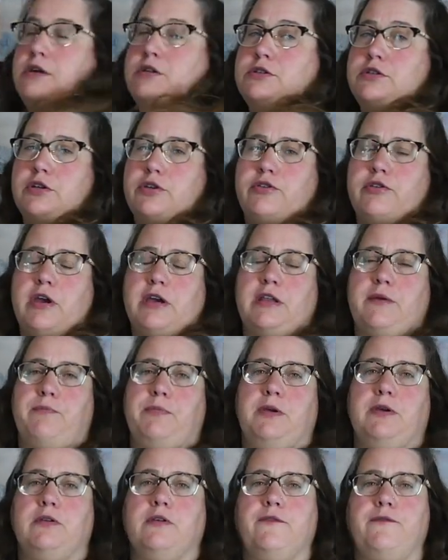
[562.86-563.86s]
to create a
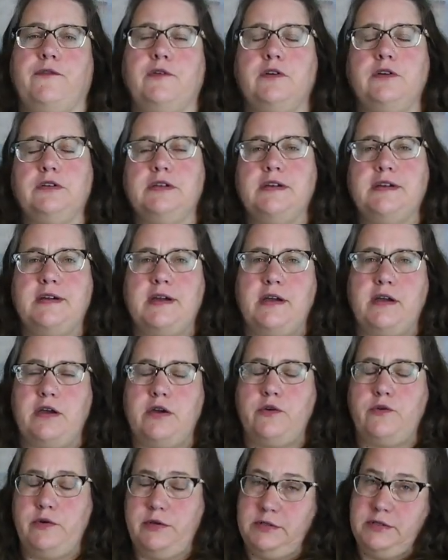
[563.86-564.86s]
beautiful
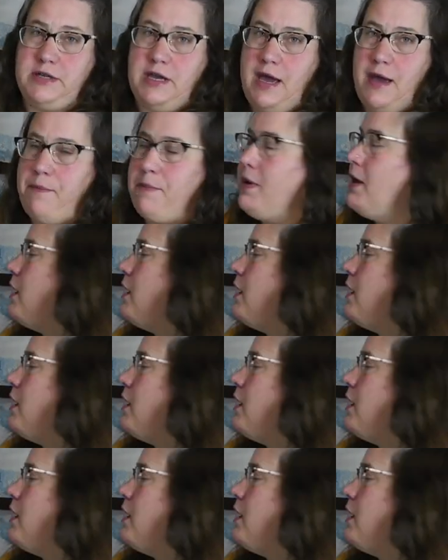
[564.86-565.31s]
quilt top